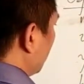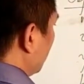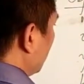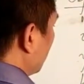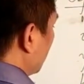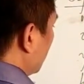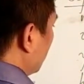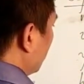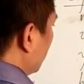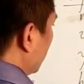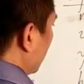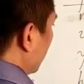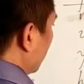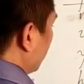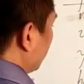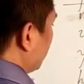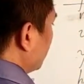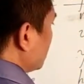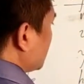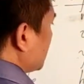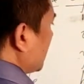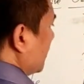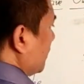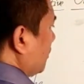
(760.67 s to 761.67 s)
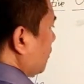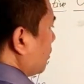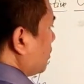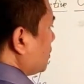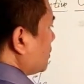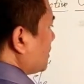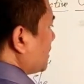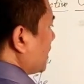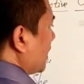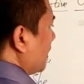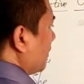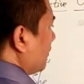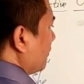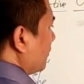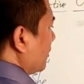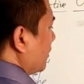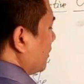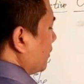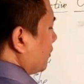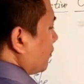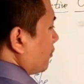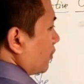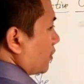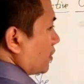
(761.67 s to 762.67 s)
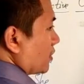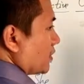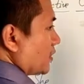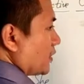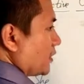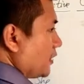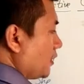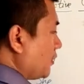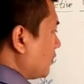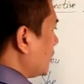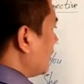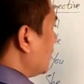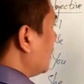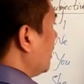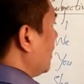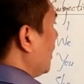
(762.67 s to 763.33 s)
You can even say yourself for singular